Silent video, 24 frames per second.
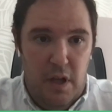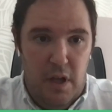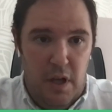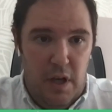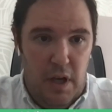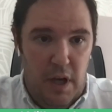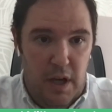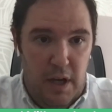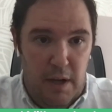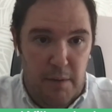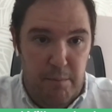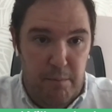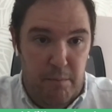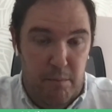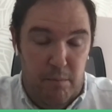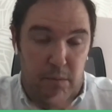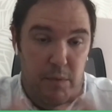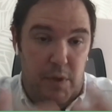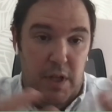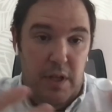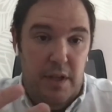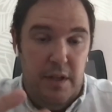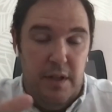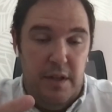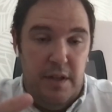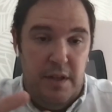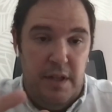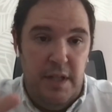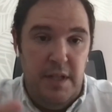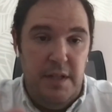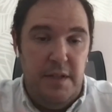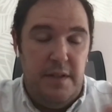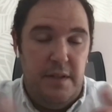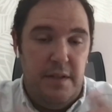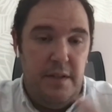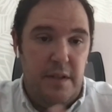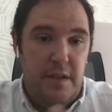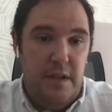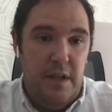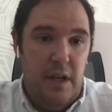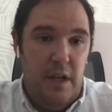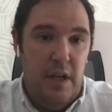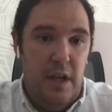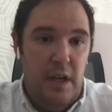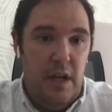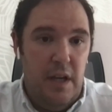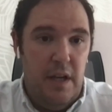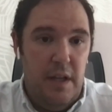um, this
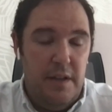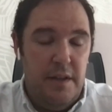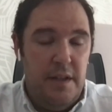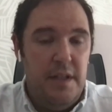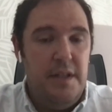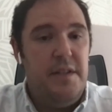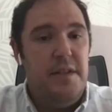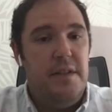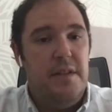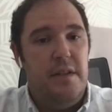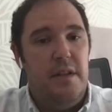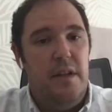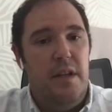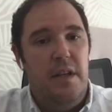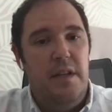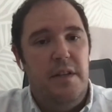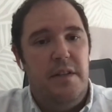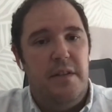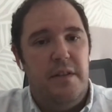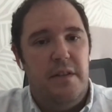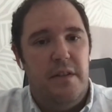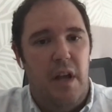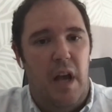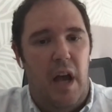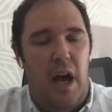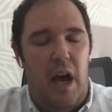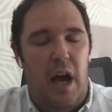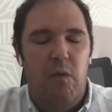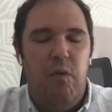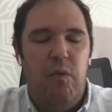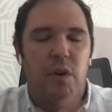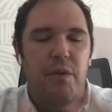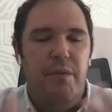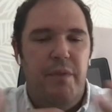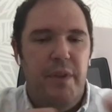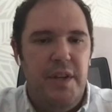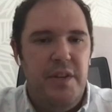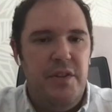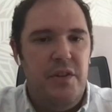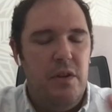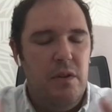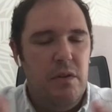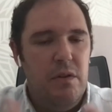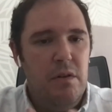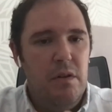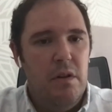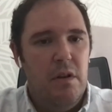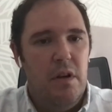uh, this is our
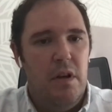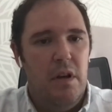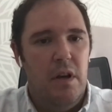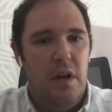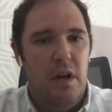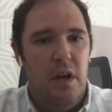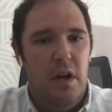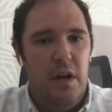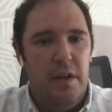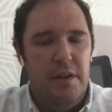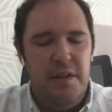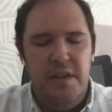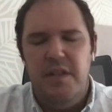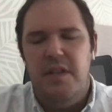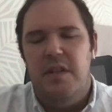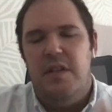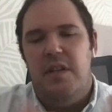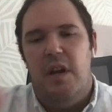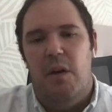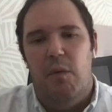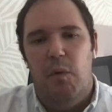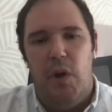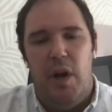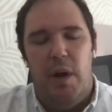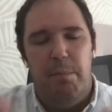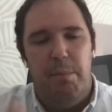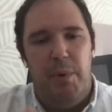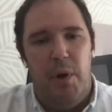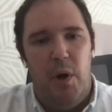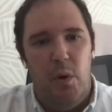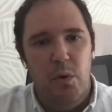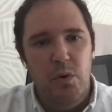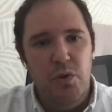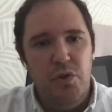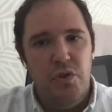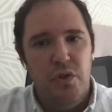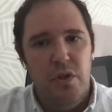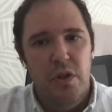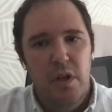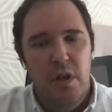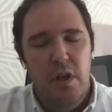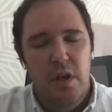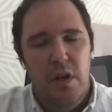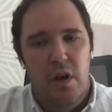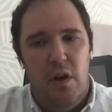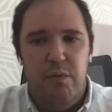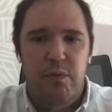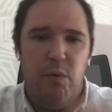vision uh, this is our approach
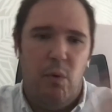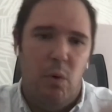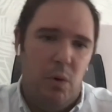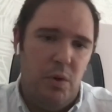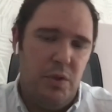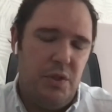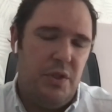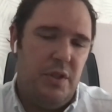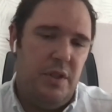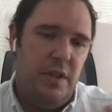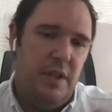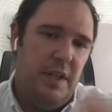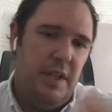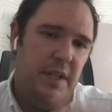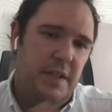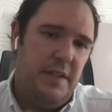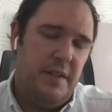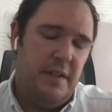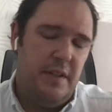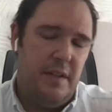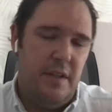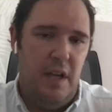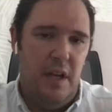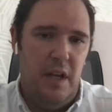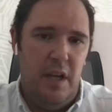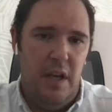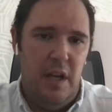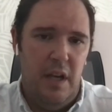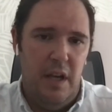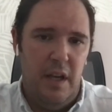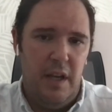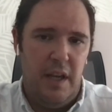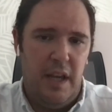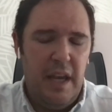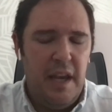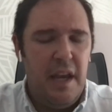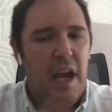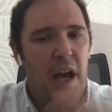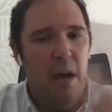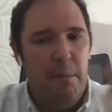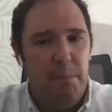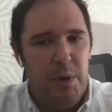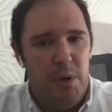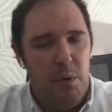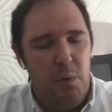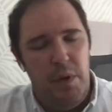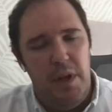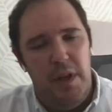of course this uh, can
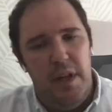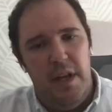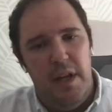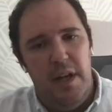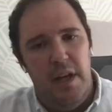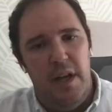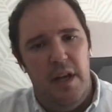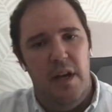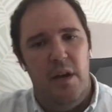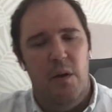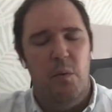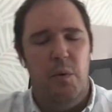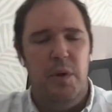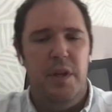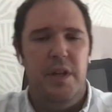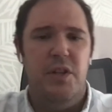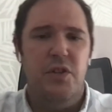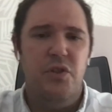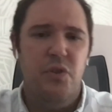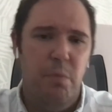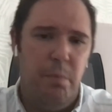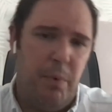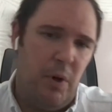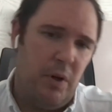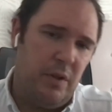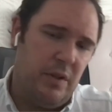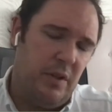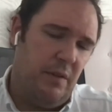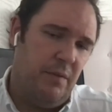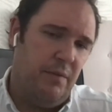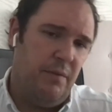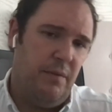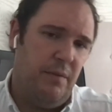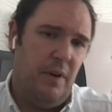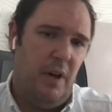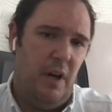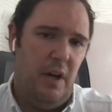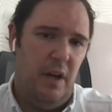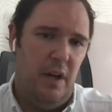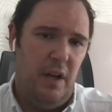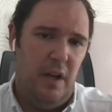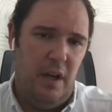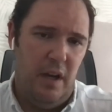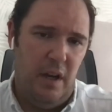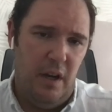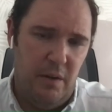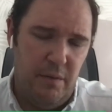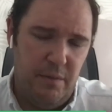happen with the uh, with the support of
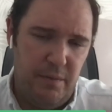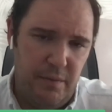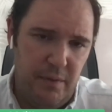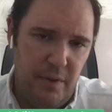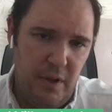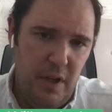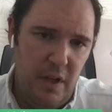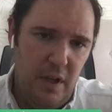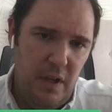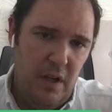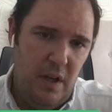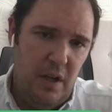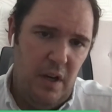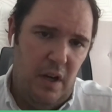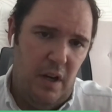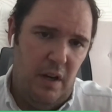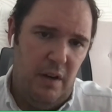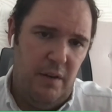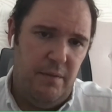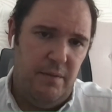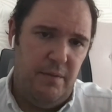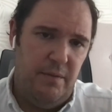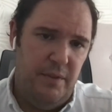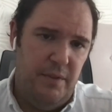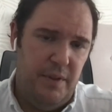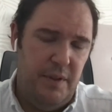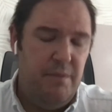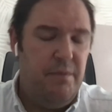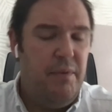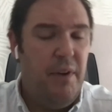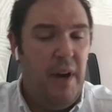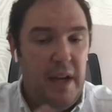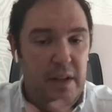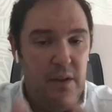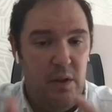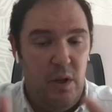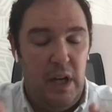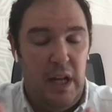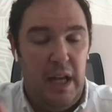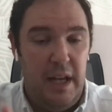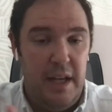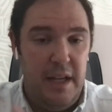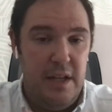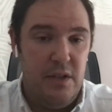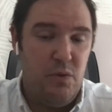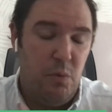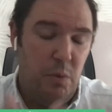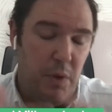of of the FIDO
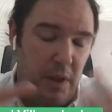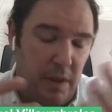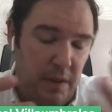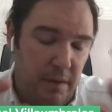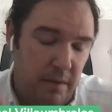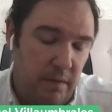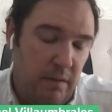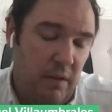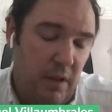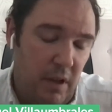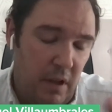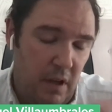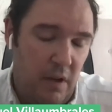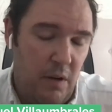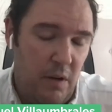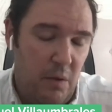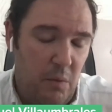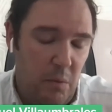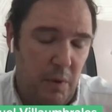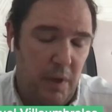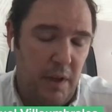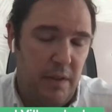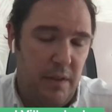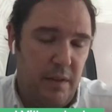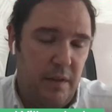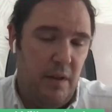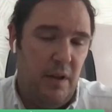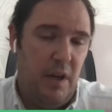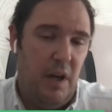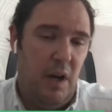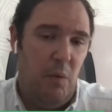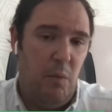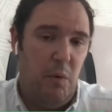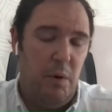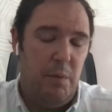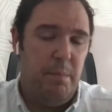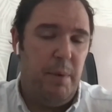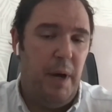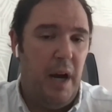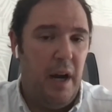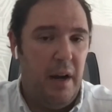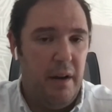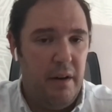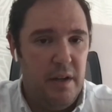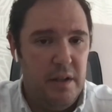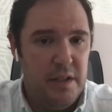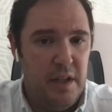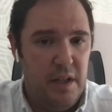Alliance with with our
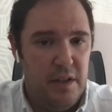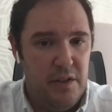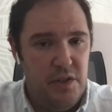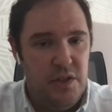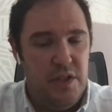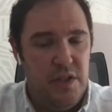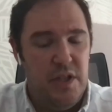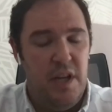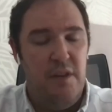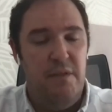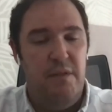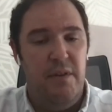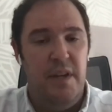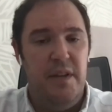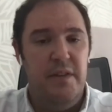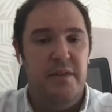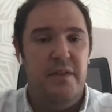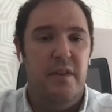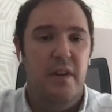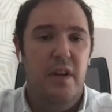partners and JVs,